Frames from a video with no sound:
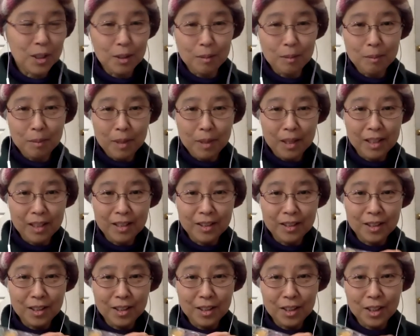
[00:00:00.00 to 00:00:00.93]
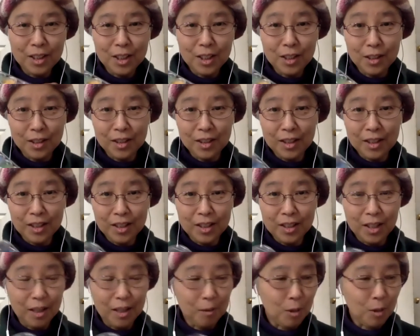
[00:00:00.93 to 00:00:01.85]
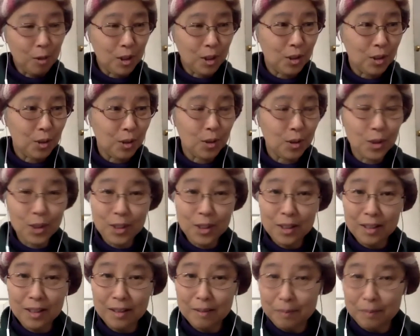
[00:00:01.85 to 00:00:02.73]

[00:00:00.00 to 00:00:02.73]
paint just in case I want to use it.